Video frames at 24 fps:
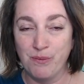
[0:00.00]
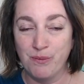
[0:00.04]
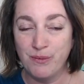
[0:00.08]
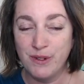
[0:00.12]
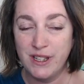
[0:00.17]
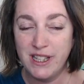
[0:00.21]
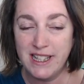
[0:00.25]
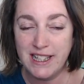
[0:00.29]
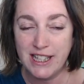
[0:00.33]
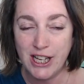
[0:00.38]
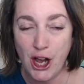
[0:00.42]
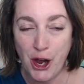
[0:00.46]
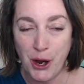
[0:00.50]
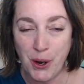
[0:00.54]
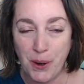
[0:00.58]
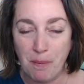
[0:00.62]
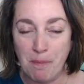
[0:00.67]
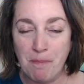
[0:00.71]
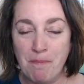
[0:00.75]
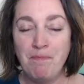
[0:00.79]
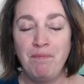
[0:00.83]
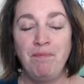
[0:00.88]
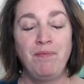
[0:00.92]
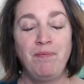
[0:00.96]
So,
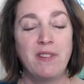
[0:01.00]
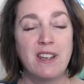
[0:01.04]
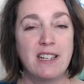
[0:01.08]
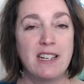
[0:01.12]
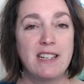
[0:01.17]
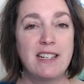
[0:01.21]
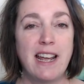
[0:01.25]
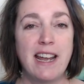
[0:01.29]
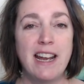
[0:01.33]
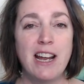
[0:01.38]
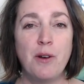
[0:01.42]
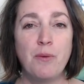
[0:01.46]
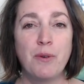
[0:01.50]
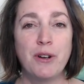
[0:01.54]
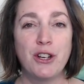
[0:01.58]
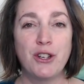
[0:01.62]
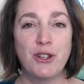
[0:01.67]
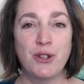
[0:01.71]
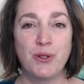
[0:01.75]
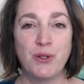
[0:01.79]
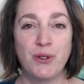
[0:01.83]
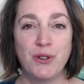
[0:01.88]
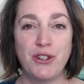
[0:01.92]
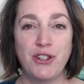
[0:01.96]
today I want
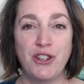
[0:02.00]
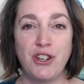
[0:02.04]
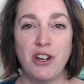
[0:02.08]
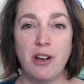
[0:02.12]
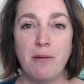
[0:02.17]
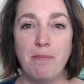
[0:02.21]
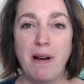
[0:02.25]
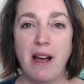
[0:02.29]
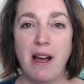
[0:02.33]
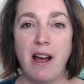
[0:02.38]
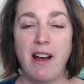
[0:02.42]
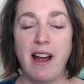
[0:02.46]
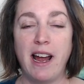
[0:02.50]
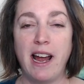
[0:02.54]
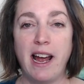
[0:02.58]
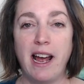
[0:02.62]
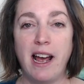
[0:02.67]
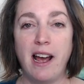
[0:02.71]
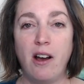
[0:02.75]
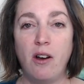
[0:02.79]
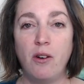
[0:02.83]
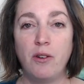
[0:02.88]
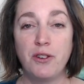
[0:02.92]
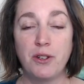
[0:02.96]
to talk to you about
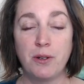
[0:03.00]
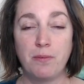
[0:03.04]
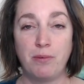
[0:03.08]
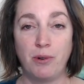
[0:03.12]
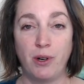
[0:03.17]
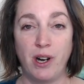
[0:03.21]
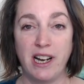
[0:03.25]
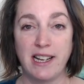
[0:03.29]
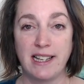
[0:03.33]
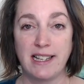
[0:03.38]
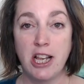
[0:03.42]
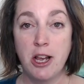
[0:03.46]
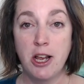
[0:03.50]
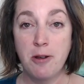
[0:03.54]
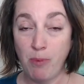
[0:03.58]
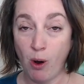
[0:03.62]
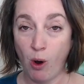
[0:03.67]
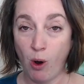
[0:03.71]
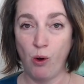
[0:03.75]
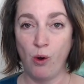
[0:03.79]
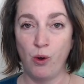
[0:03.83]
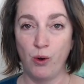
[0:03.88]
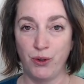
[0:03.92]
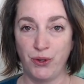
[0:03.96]
how to press
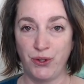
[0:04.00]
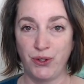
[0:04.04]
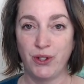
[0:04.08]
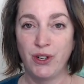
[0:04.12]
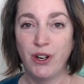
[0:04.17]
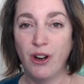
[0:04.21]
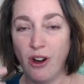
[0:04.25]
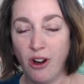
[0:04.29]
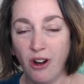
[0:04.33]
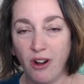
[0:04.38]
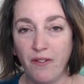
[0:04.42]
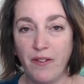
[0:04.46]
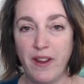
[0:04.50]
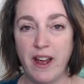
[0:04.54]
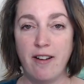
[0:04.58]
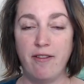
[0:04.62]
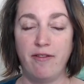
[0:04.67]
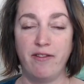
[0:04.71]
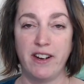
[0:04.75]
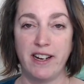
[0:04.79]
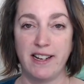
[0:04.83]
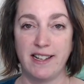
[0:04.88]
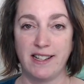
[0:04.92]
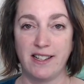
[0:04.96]
pause on that
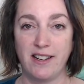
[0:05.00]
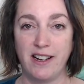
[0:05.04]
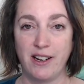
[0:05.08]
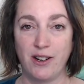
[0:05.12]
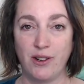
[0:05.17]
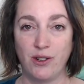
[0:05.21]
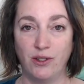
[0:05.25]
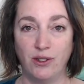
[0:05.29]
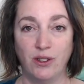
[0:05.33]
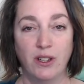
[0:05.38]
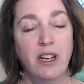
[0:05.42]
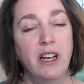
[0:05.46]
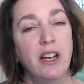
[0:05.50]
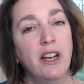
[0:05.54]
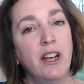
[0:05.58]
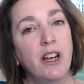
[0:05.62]
fear cycle.